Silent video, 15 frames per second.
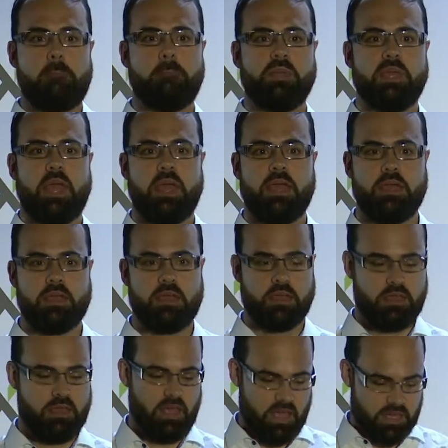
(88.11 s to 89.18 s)
BA
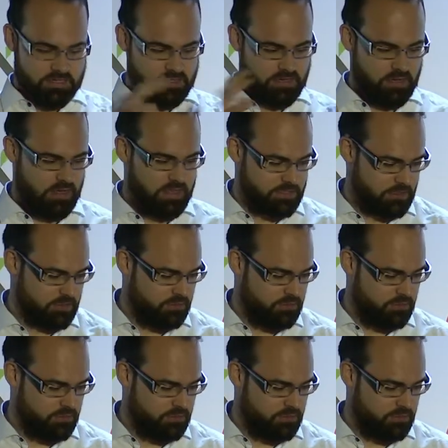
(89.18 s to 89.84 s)
as a